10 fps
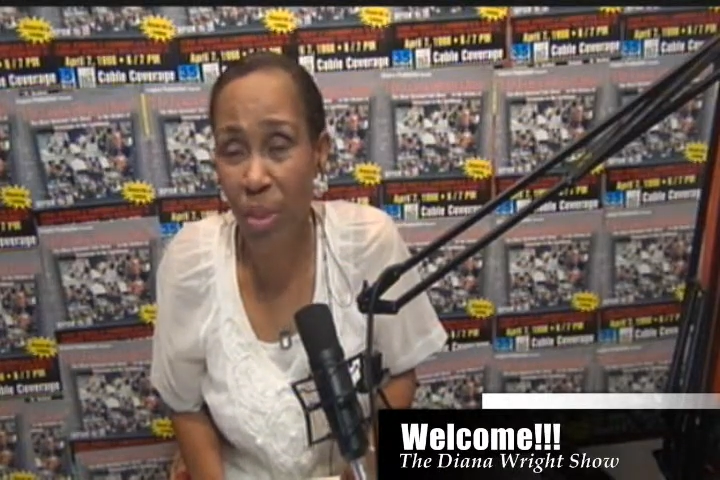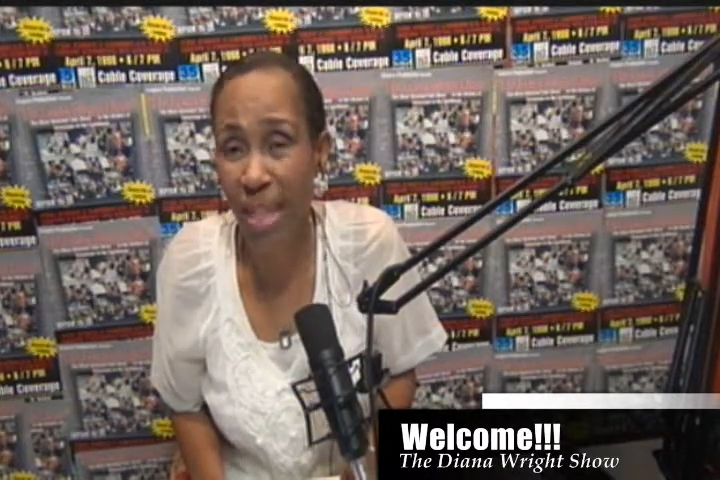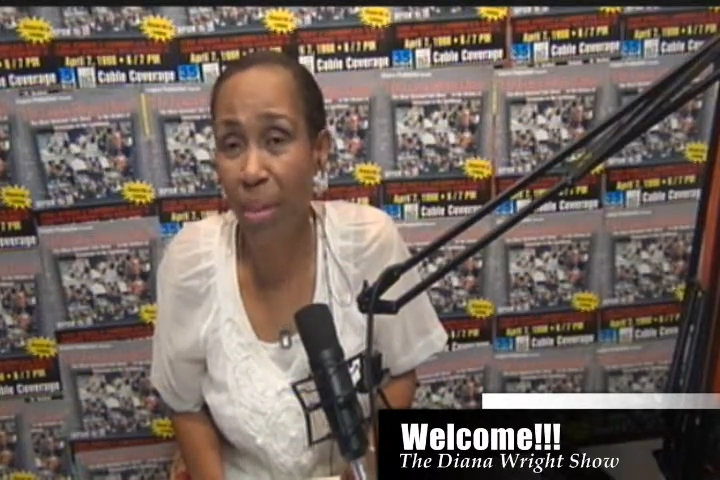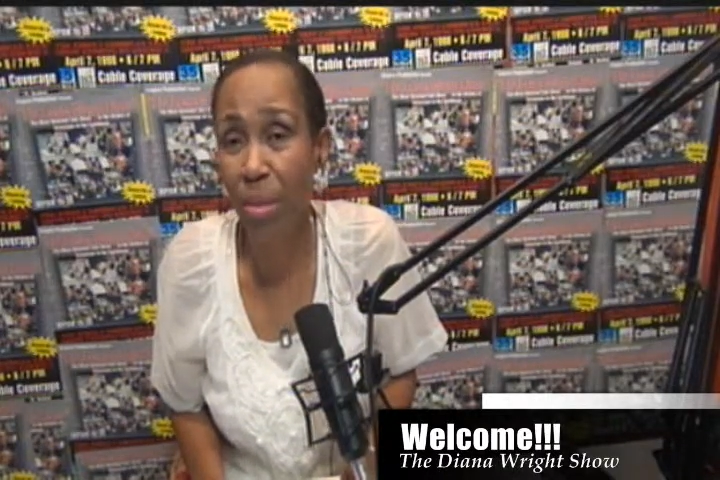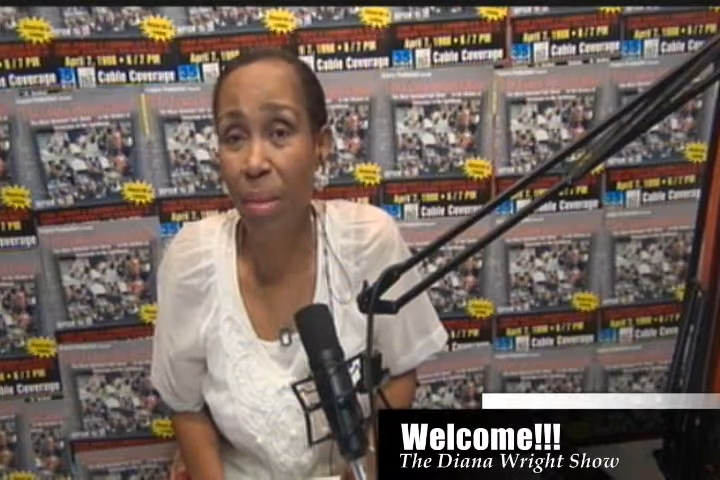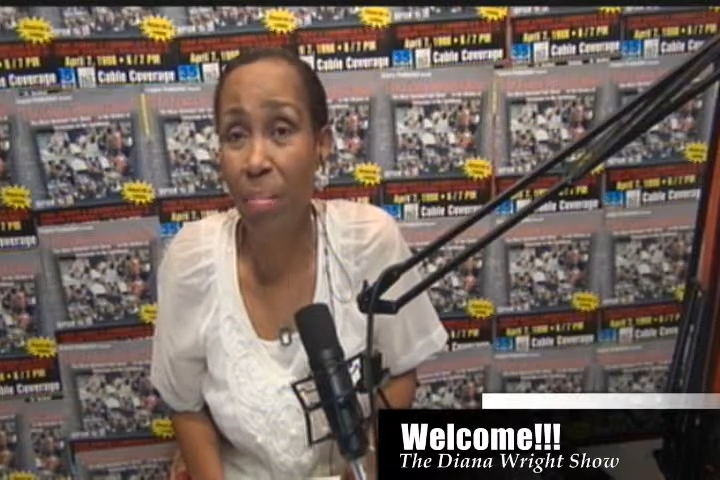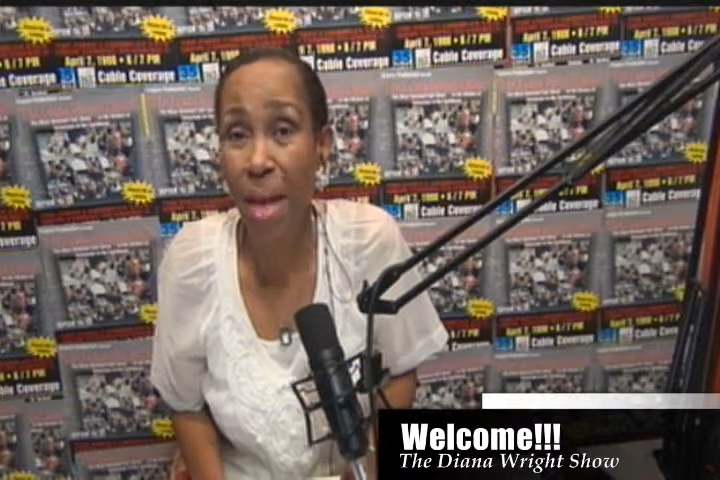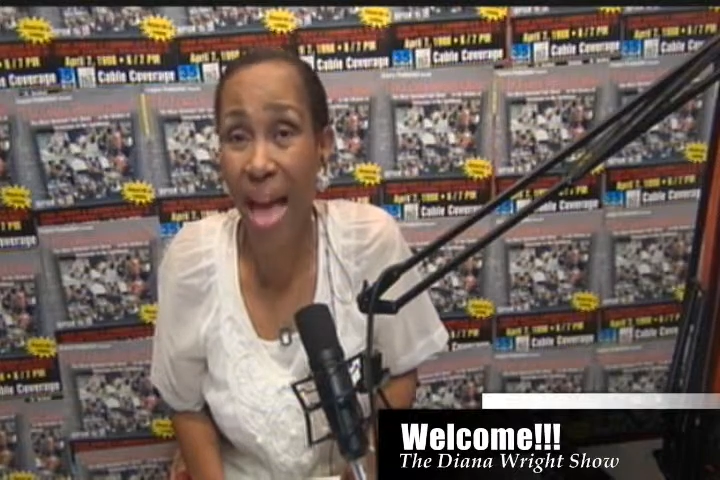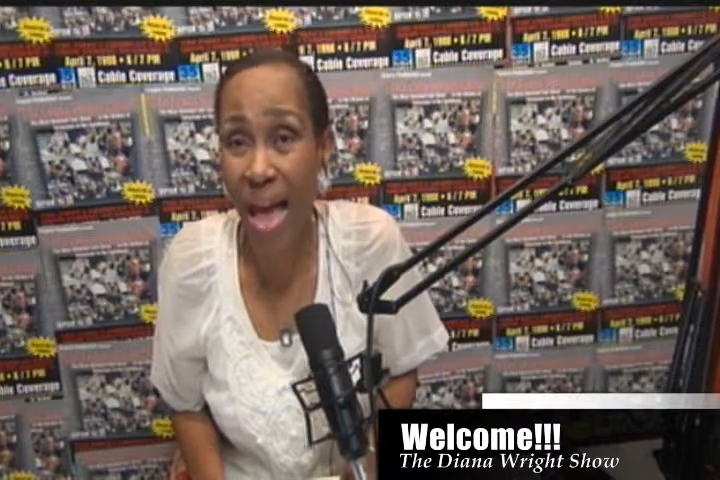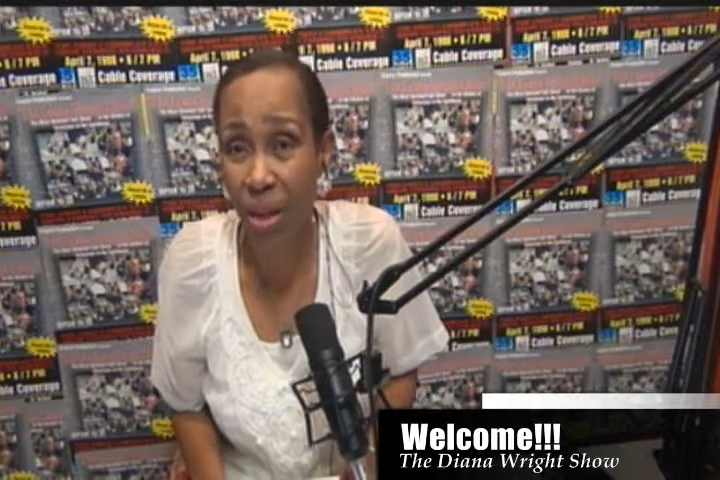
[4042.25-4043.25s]
would not be
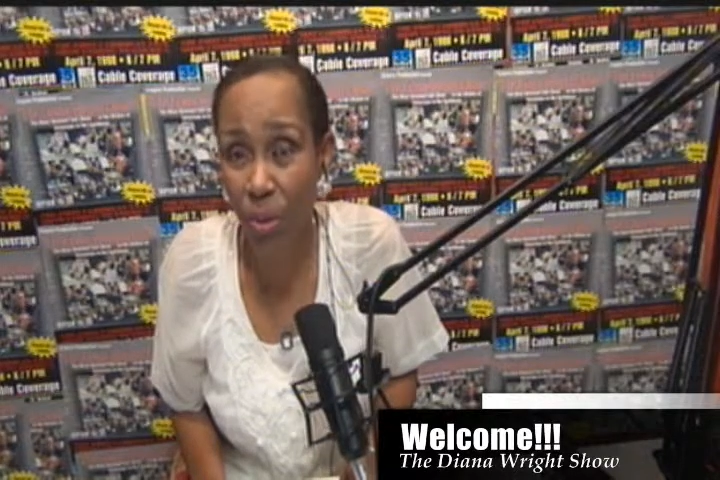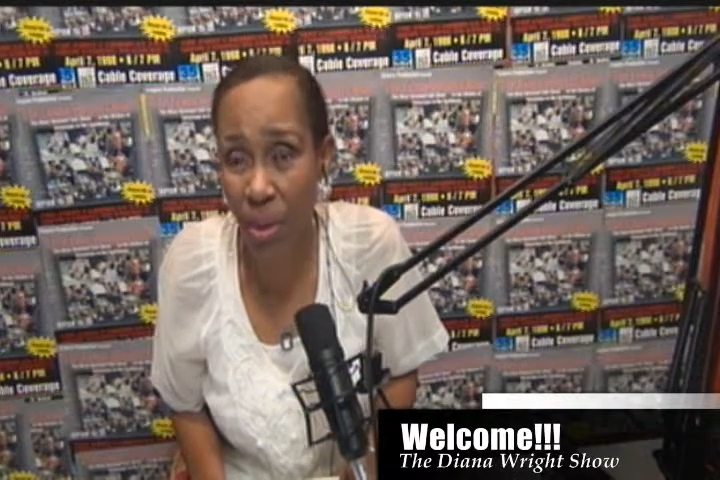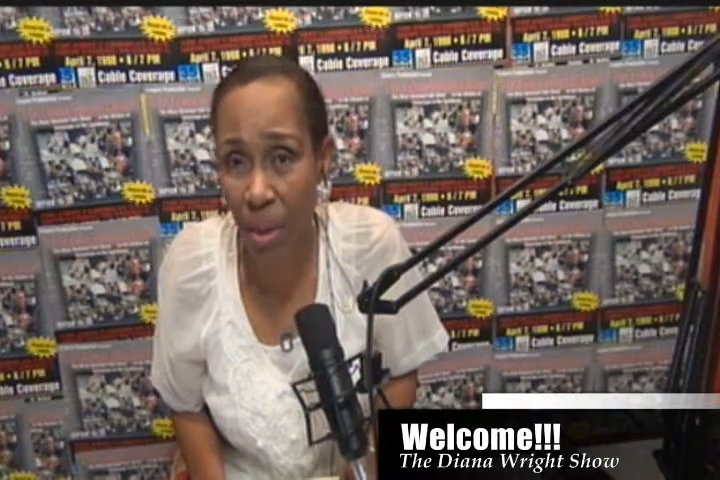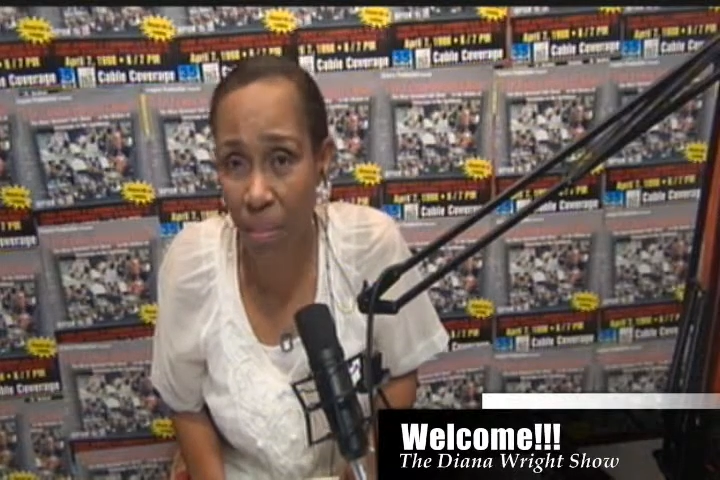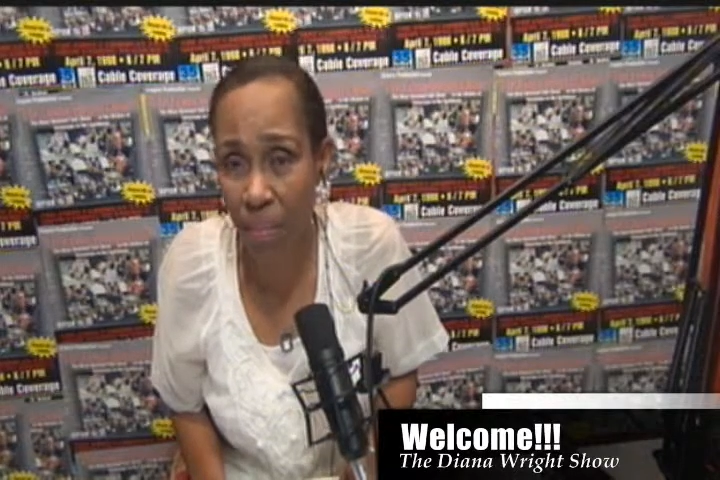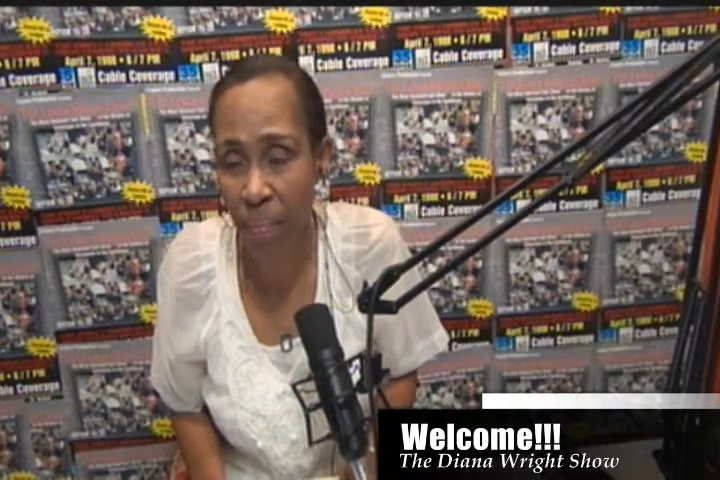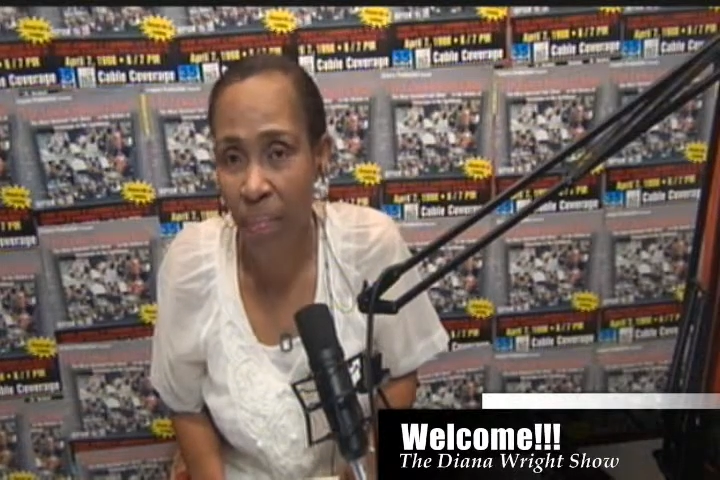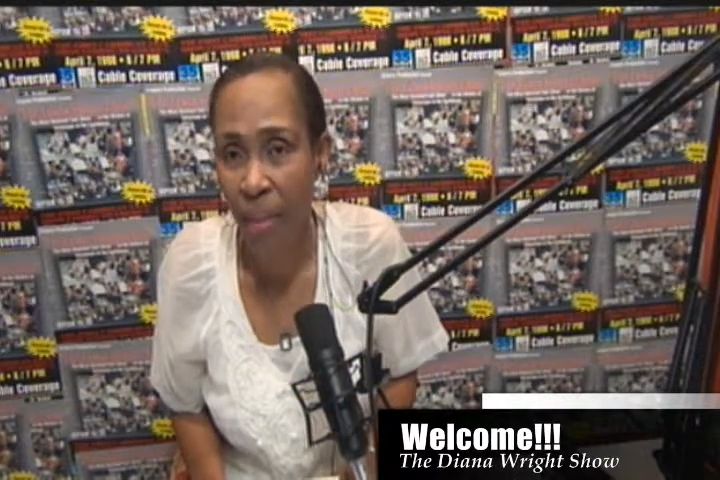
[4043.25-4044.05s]
mad with them.